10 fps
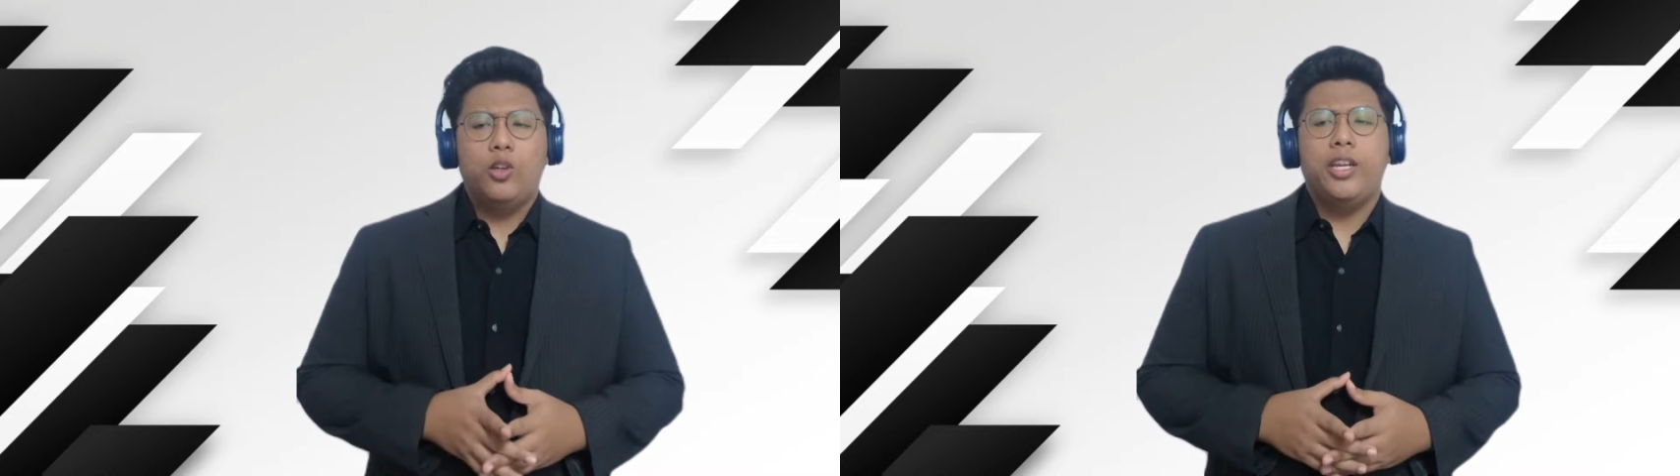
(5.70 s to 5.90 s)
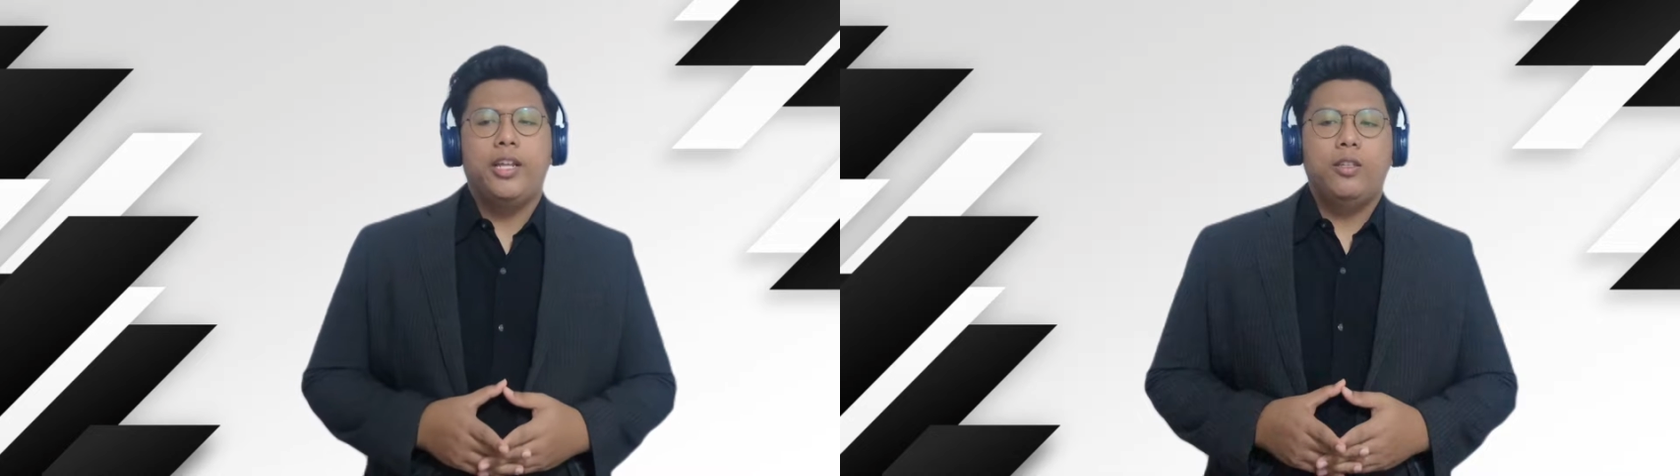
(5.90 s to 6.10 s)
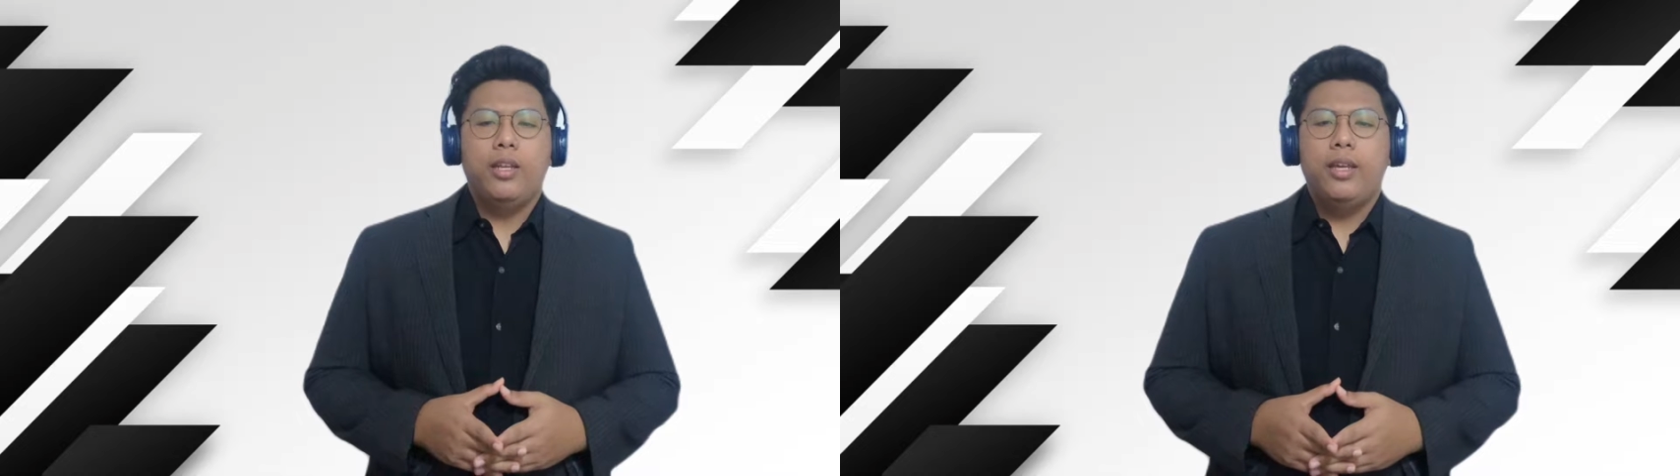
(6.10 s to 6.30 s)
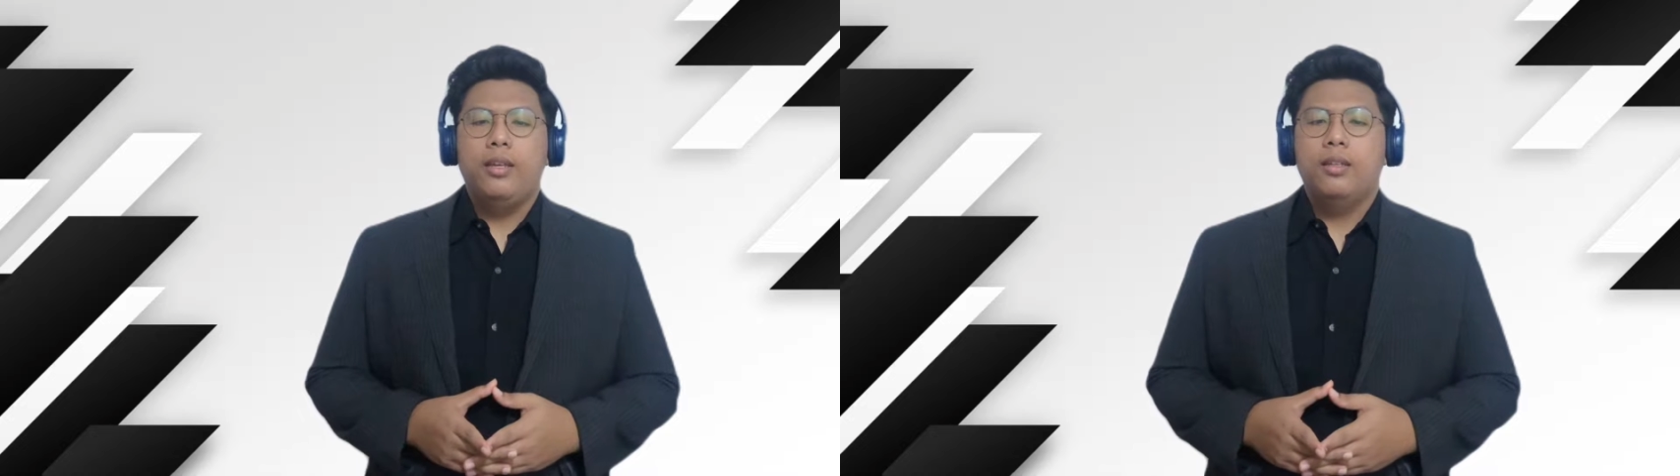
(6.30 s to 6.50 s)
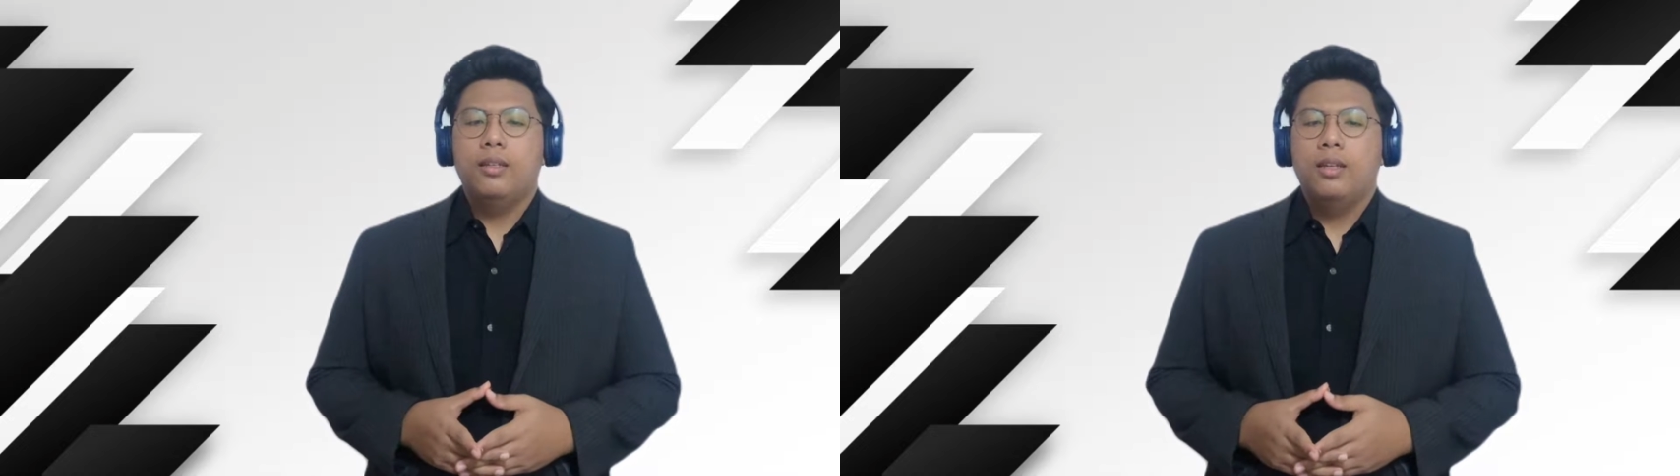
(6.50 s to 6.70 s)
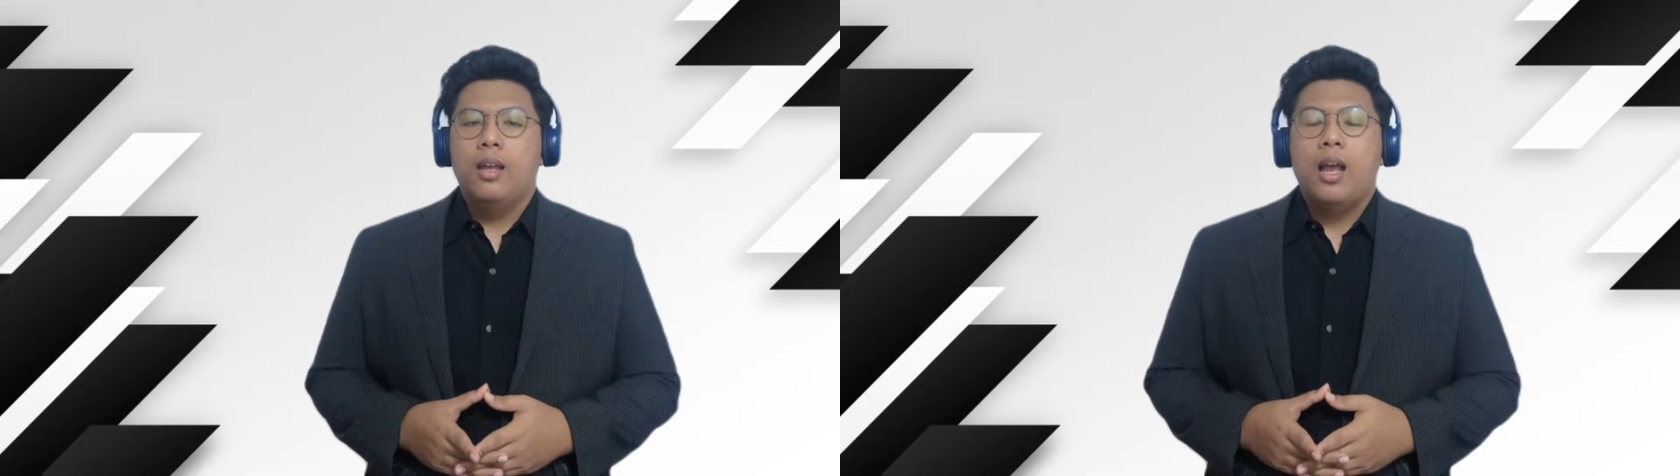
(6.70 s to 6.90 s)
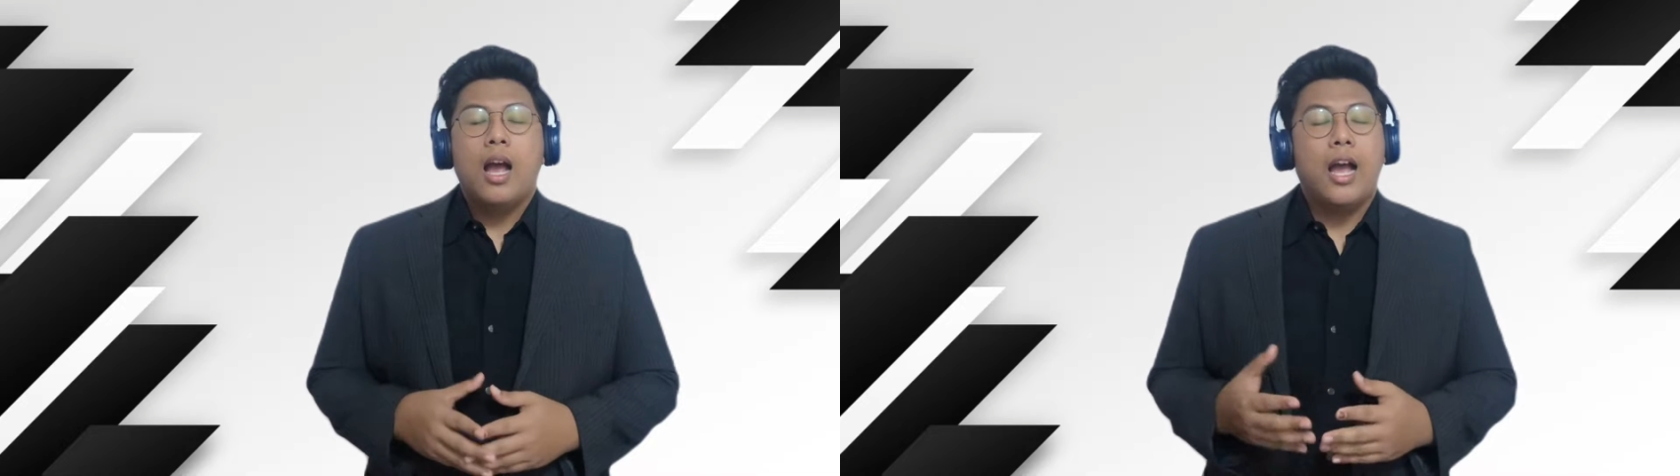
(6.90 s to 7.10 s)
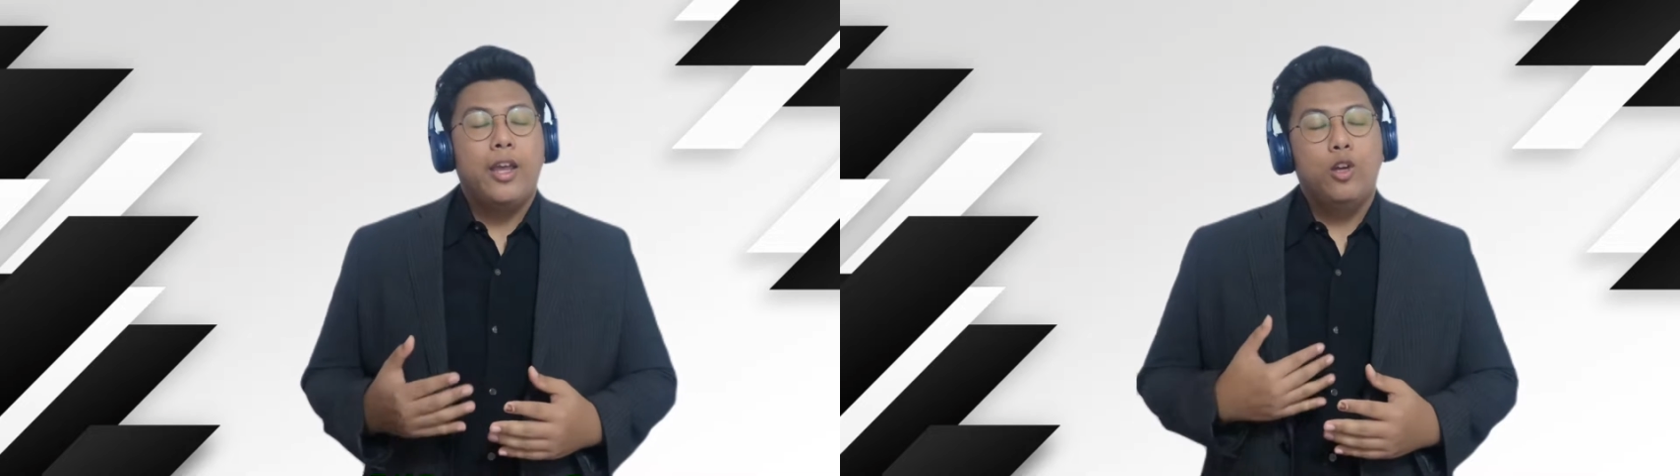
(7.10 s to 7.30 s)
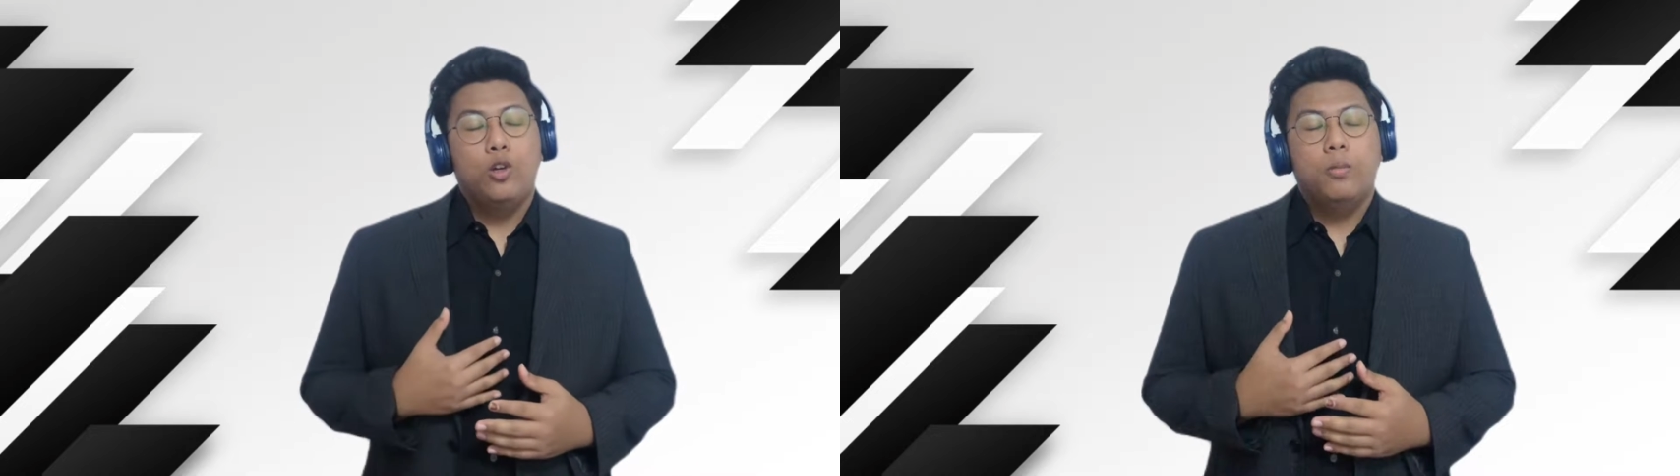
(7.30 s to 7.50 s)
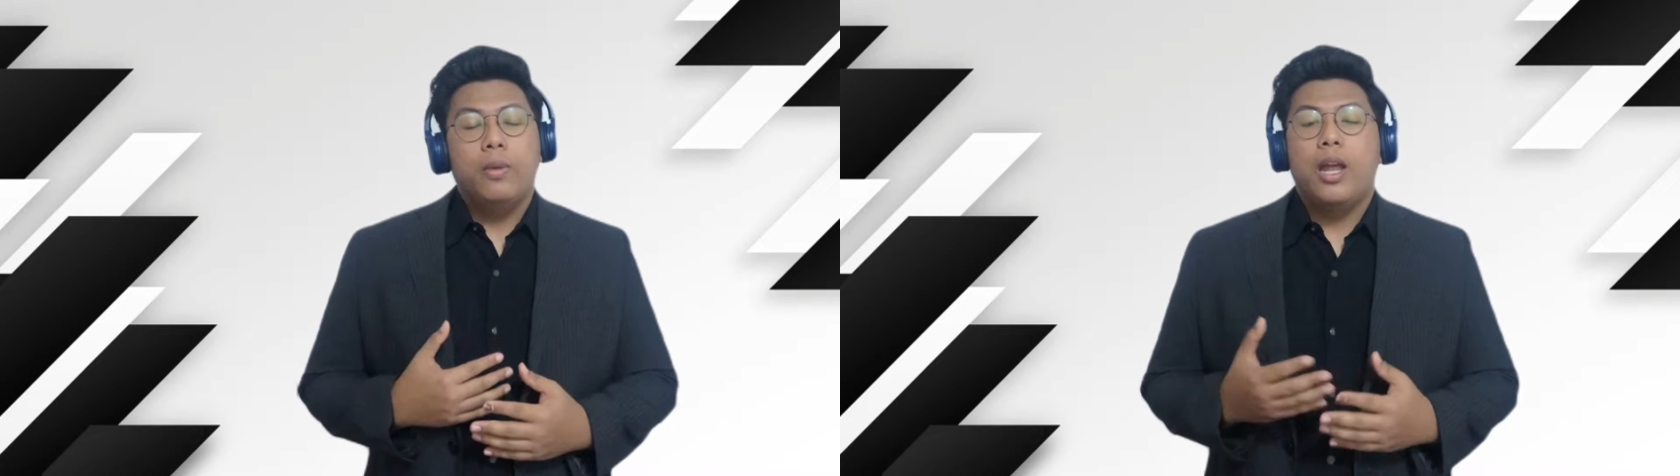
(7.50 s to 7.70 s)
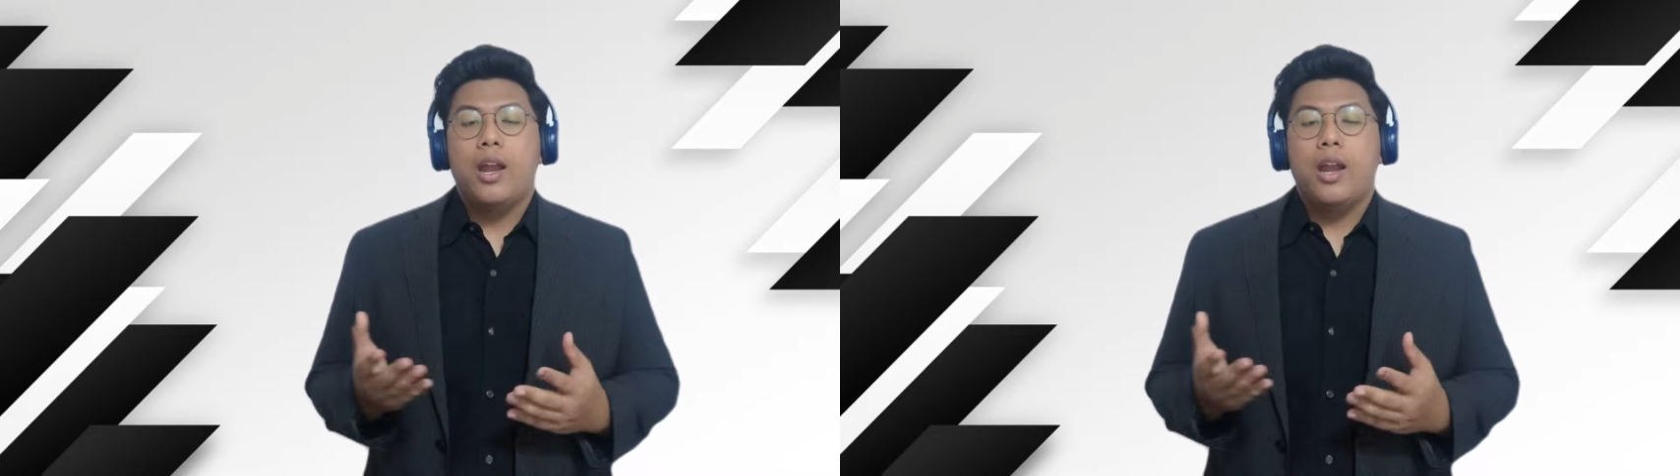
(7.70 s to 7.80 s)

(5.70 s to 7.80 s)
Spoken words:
your day today? I hope